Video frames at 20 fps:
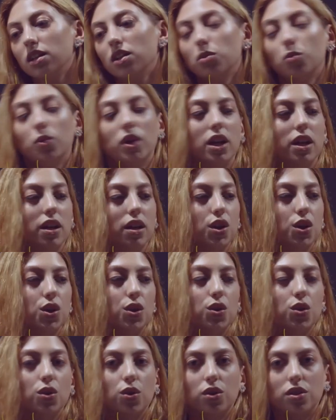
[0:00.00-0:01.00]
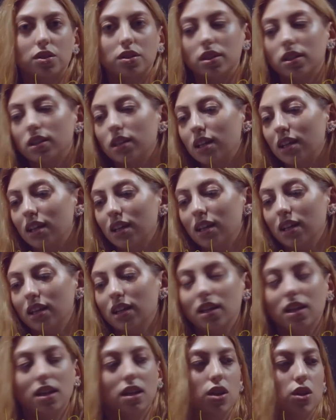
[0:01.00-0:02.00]
we cooked,
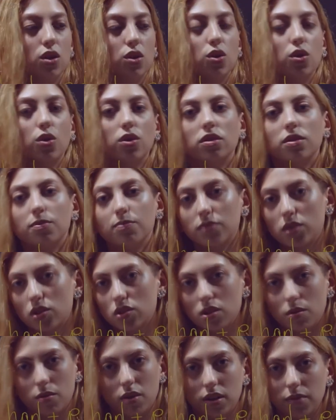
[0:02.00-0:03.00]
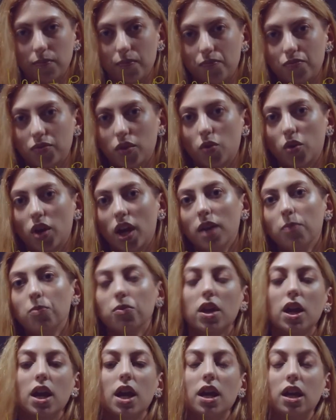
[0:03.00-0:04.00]
he cooked, so on, okay?
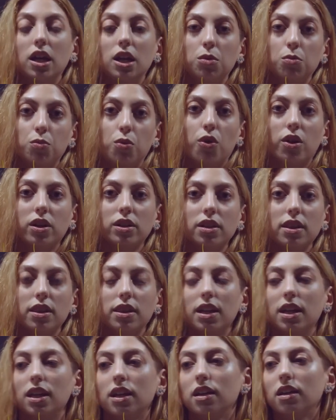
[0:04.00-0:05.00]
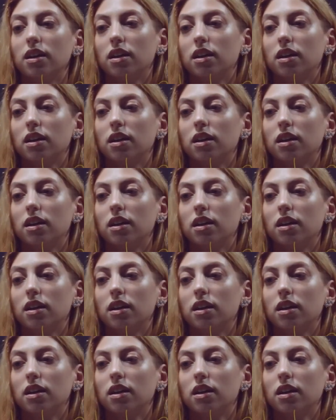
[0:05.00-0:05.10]
Important thing